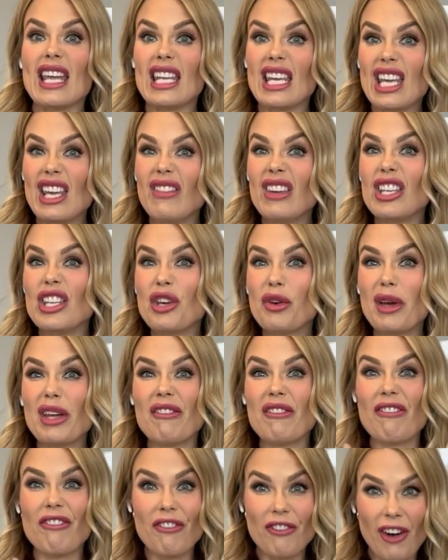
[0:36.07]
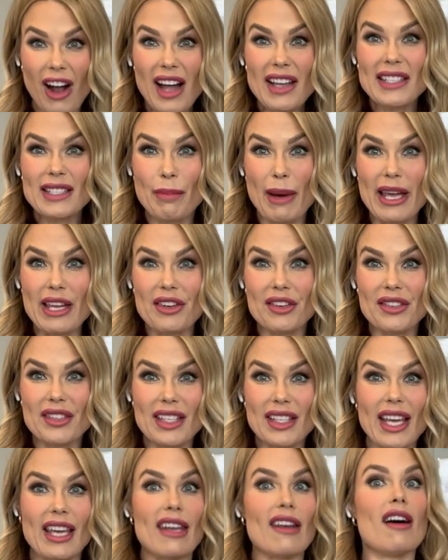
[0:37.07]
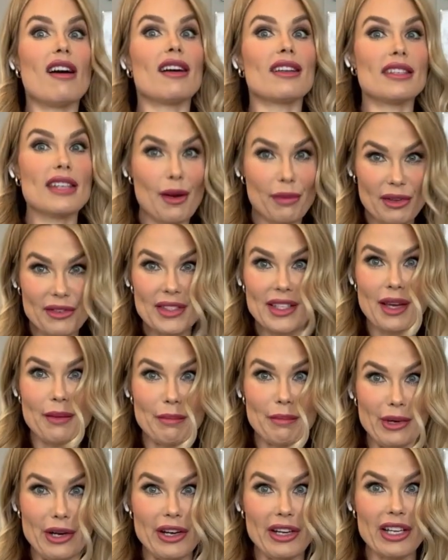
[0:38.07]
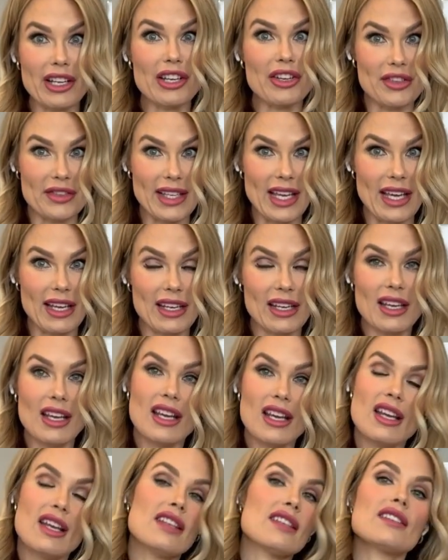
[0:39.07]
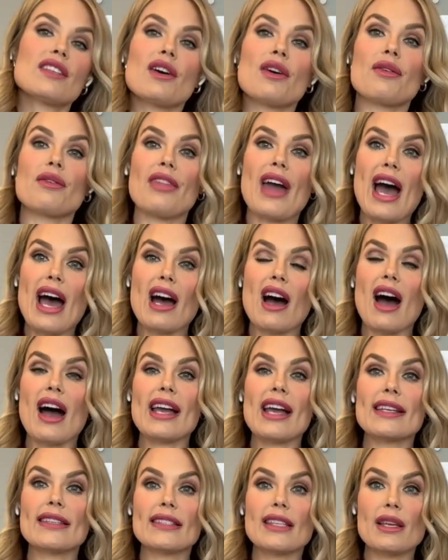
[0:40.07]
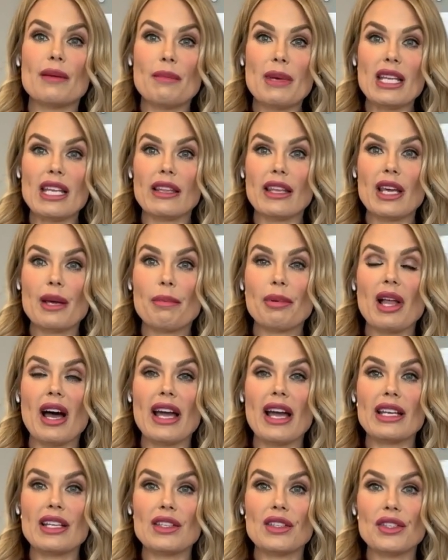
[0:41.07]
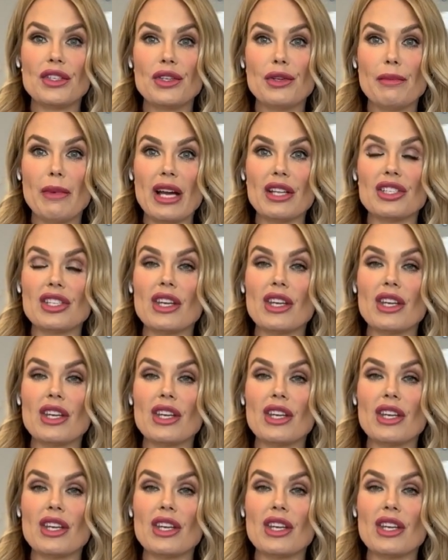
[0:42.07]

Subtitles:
even you can frostbite your skin on top of sunburn your skin. So that ice immediately applied is too much.